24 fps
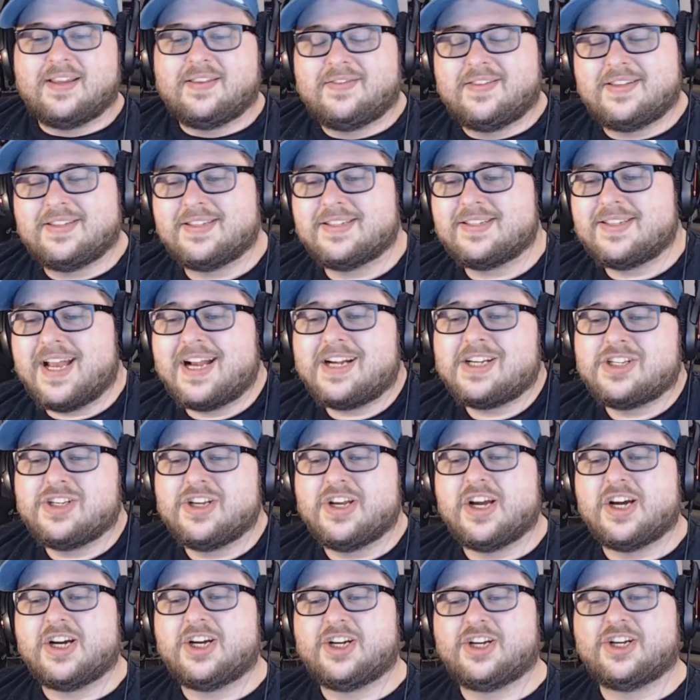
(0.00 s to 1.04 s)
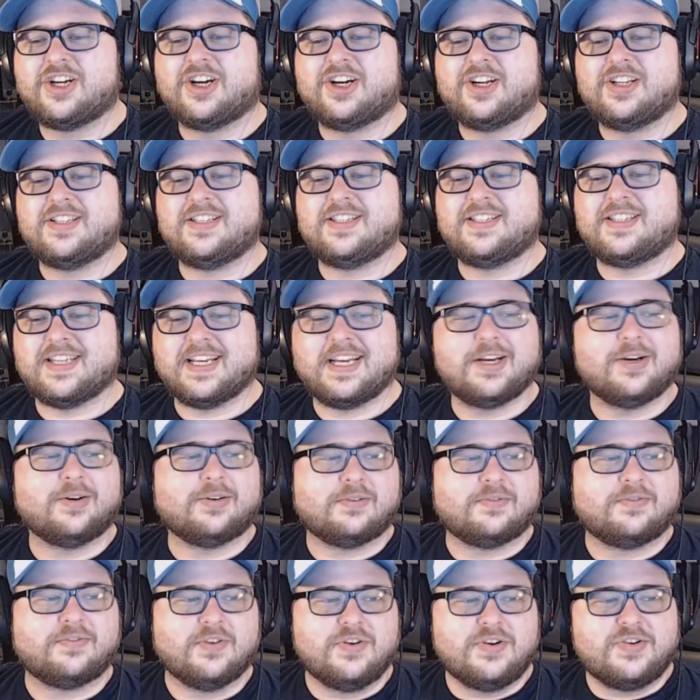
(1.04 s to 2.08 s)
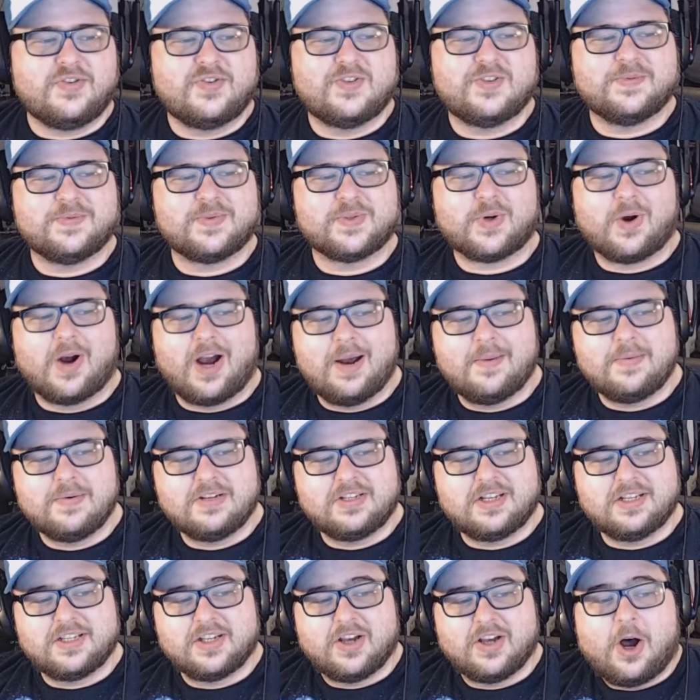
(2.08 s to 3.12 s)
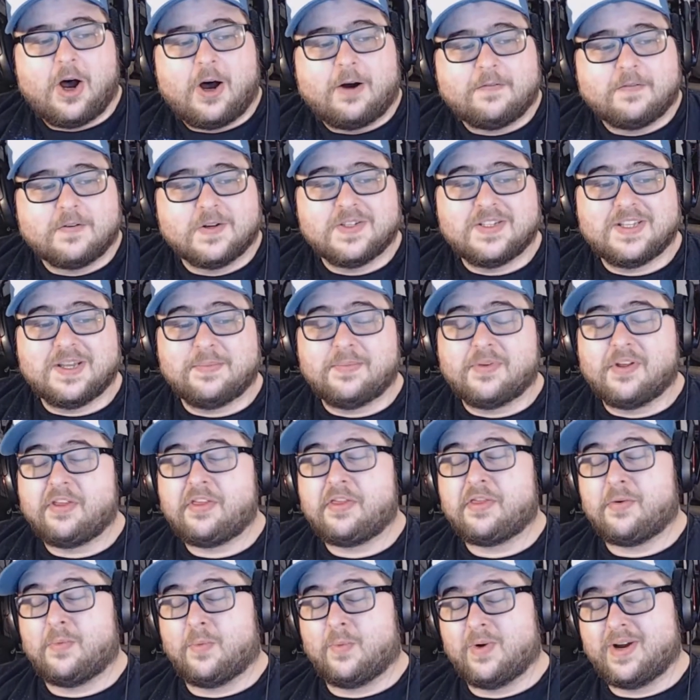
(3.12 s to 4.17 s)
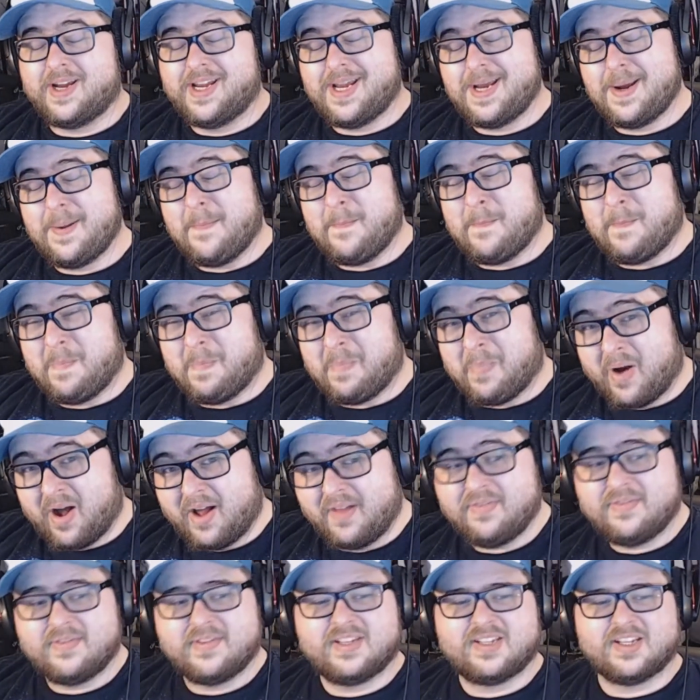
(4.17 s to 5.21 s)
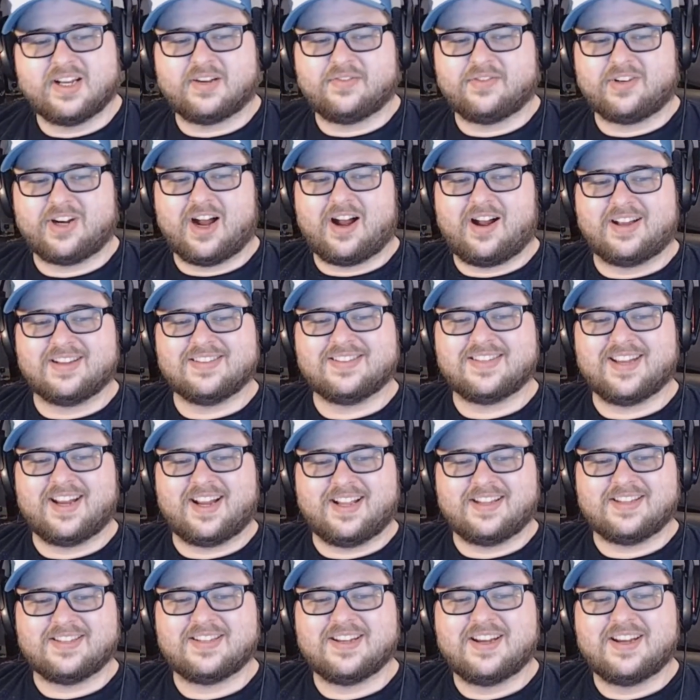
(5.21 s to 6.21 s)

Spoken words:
This is actually a good deal for new subscribers as it offers them 3 months of content,